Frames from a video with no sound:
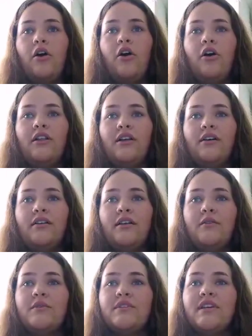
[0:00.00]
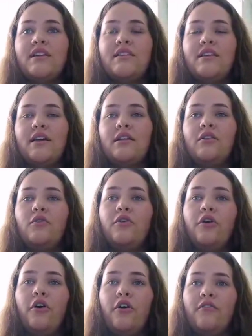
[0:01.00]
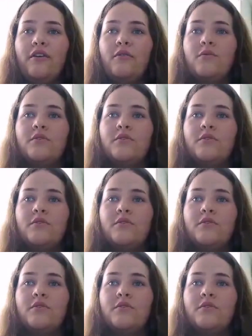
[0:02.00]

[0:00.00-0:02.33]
earlier it was said that Lord Hervey